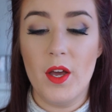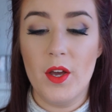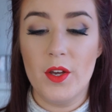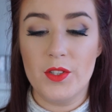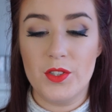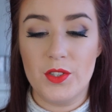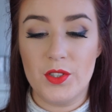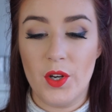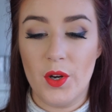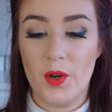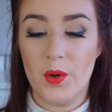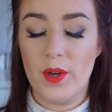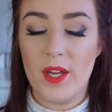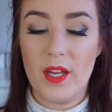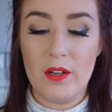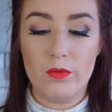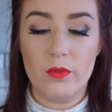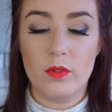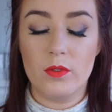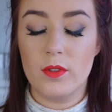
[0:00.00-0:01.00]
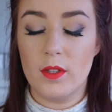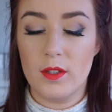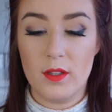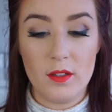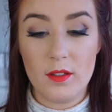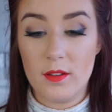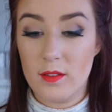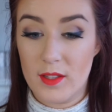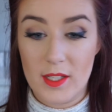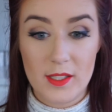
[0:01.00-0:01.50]
So
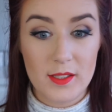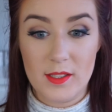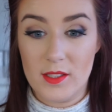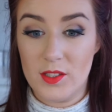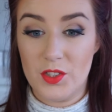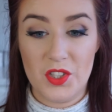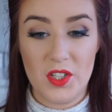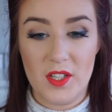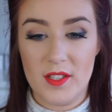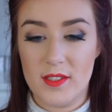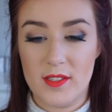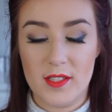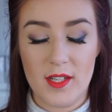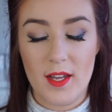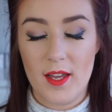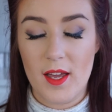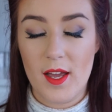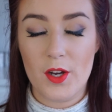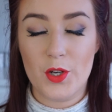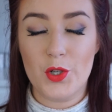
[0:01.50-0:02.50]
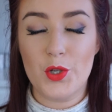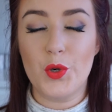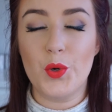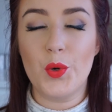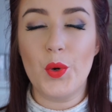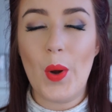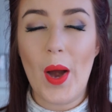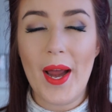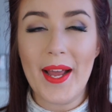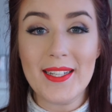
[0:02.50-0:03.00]
this is just
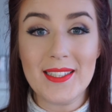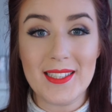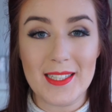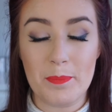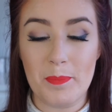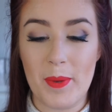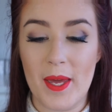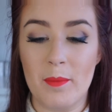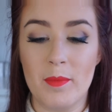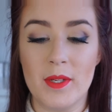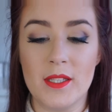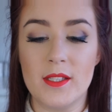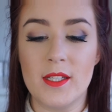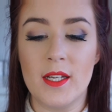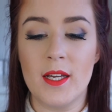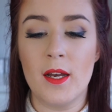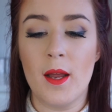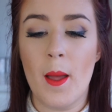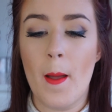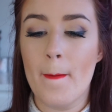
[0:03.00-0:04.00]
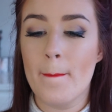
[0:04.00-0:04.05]
crazy pigmented.